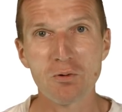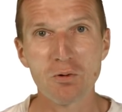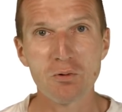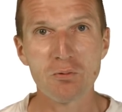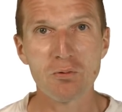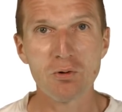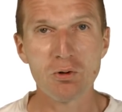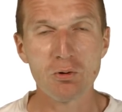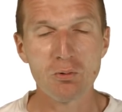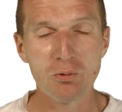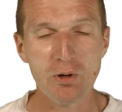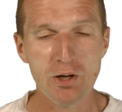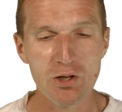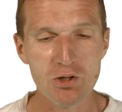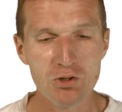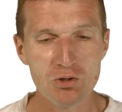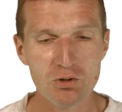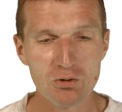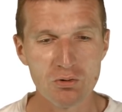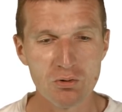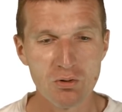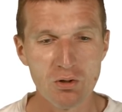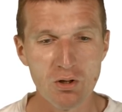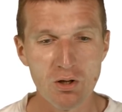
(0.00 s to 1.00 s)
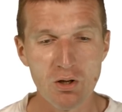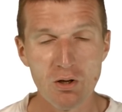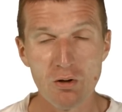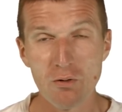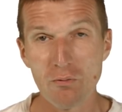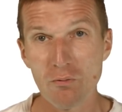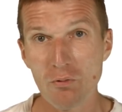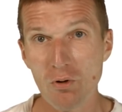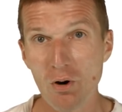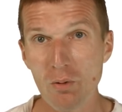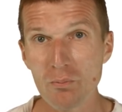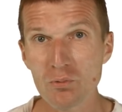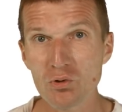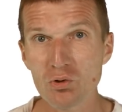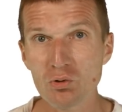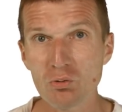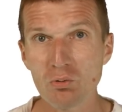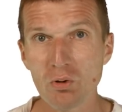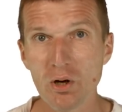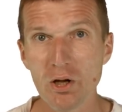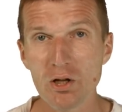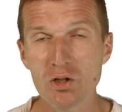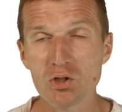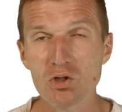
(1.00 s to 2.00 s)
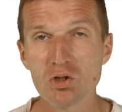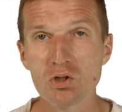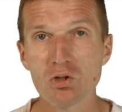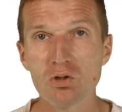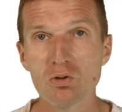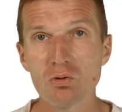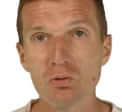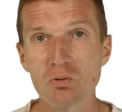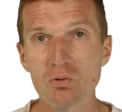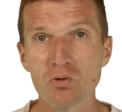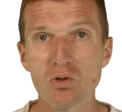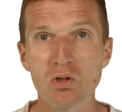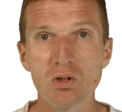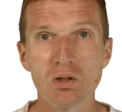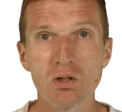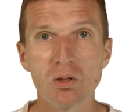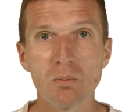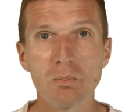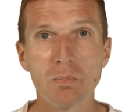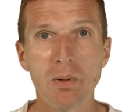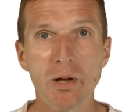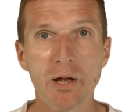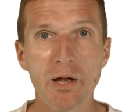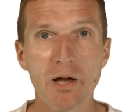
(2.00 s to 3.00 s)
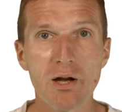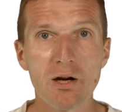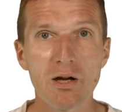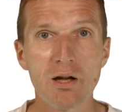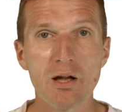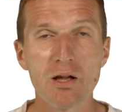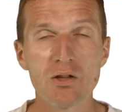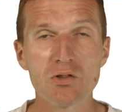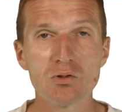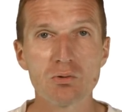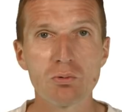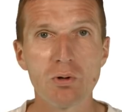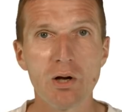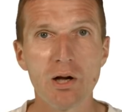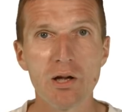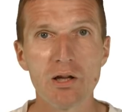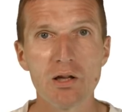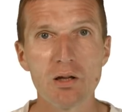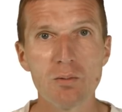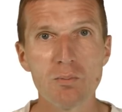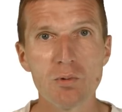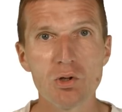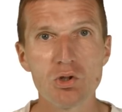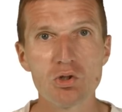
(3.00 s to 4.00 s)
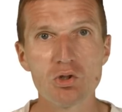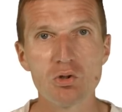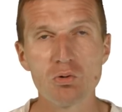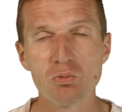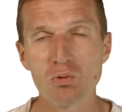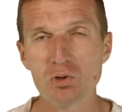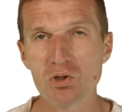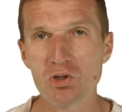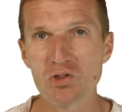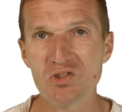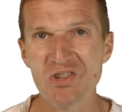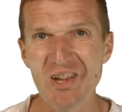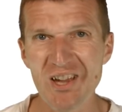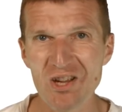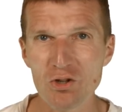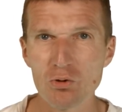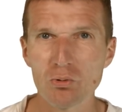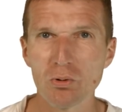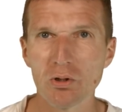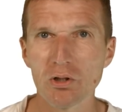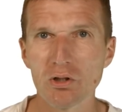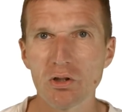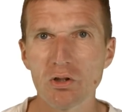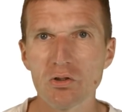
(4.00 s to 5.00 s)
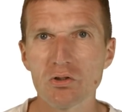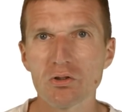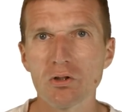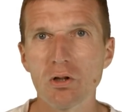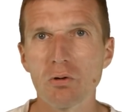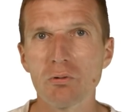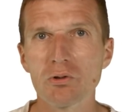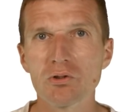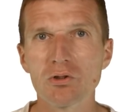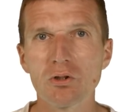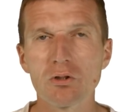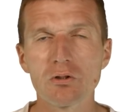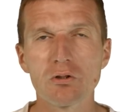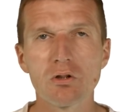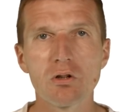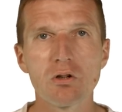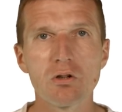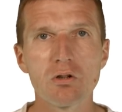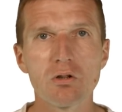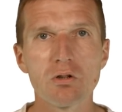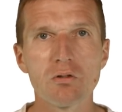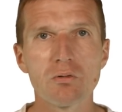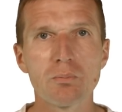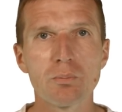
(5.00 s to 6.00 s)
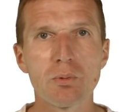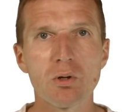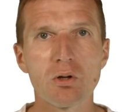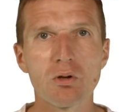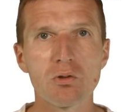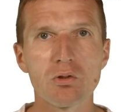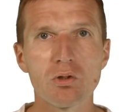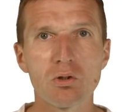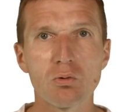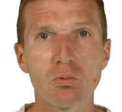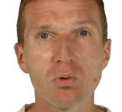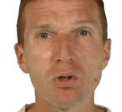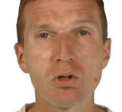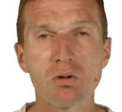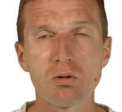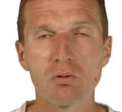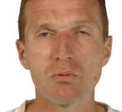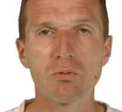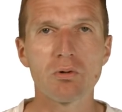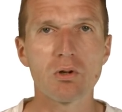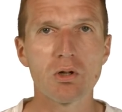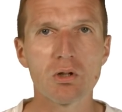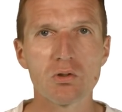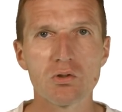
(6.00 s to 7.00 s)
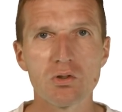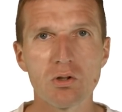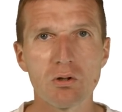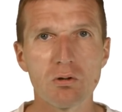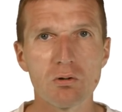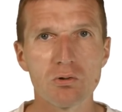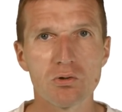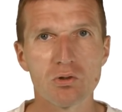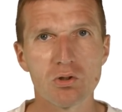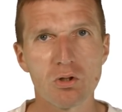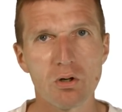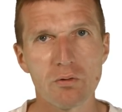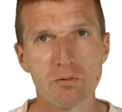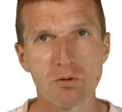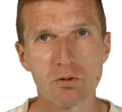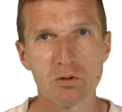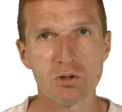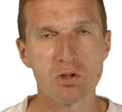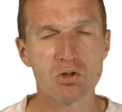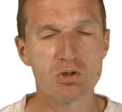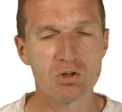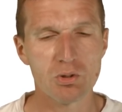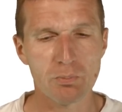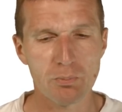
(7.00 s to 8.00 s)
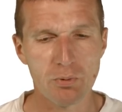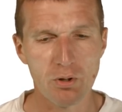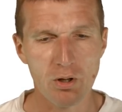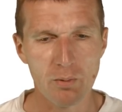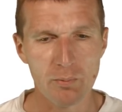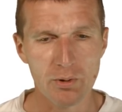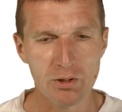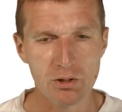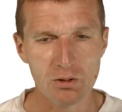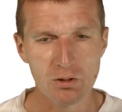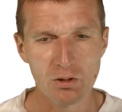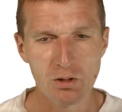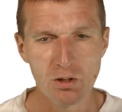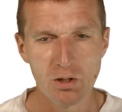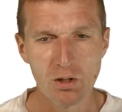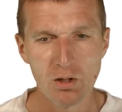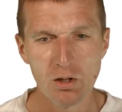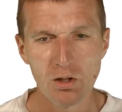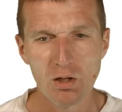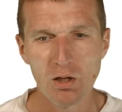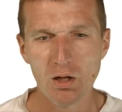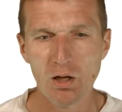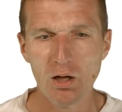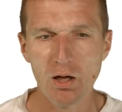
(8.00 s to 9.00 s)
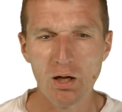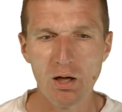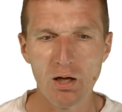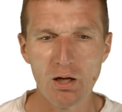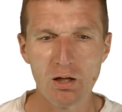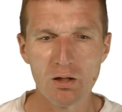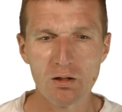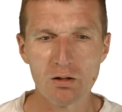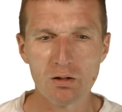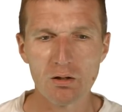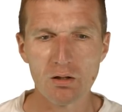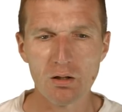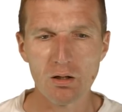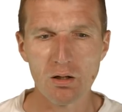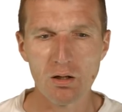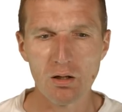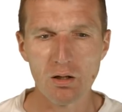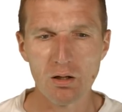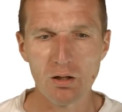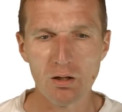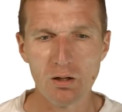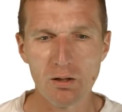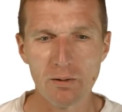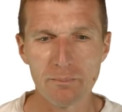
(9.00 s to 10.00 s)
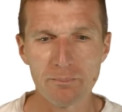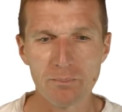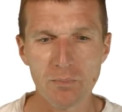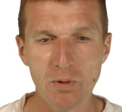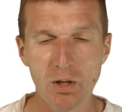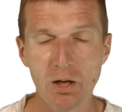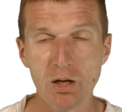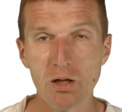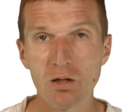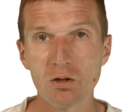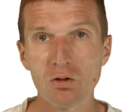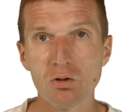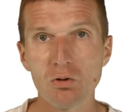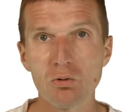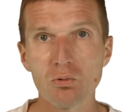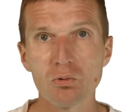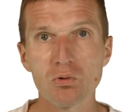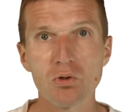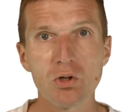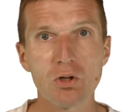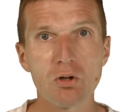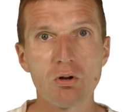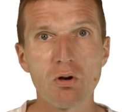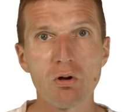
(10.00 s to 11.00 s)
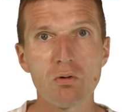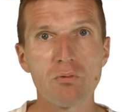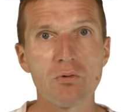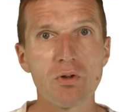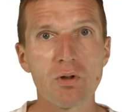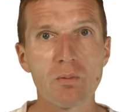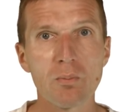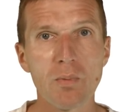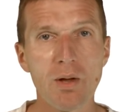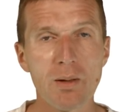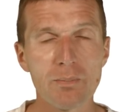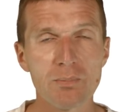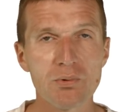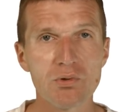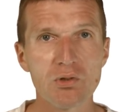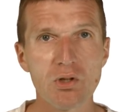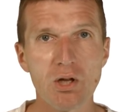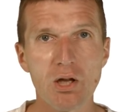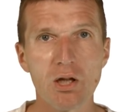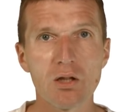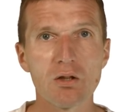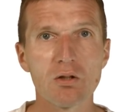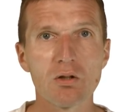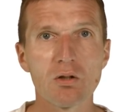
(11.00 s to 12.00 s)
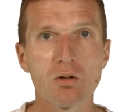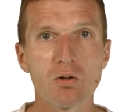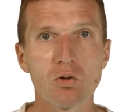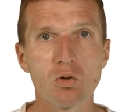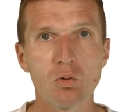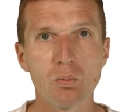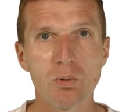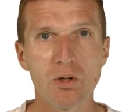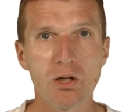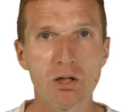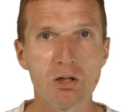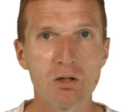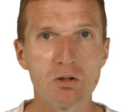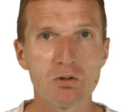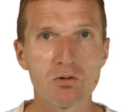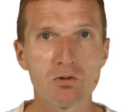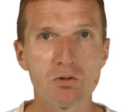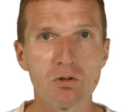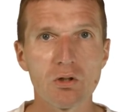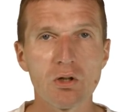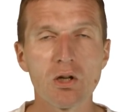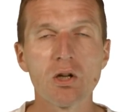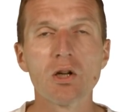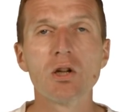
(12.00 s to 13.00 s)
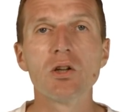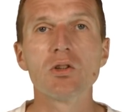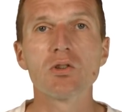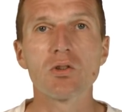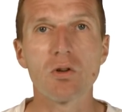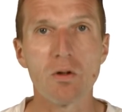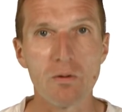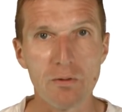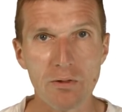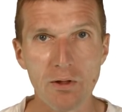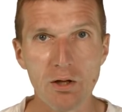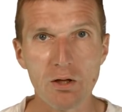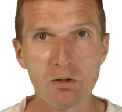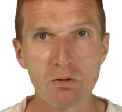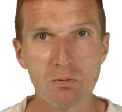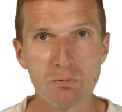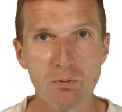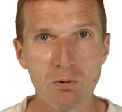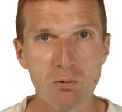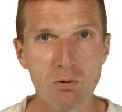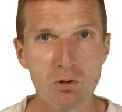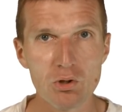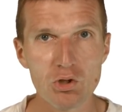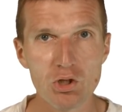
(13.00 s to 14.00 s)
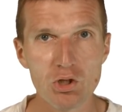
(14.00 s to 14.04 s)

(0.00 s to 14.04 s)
configuration from scratch using the Payara S2i image, which is actually the slowest alternative because it reconfigures the whole server on each deployment. and using config maps and Kubernetes. So thank you for